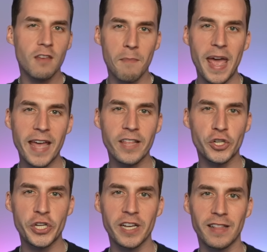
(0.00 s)
The man that
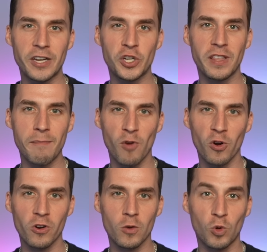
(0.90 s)
she allegedly
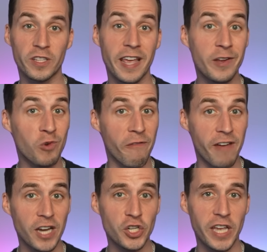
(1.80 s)
murdered will take
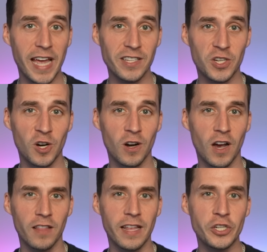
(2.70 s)
revenge against
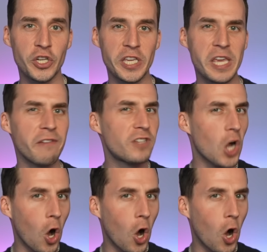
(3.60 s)
her unless she gives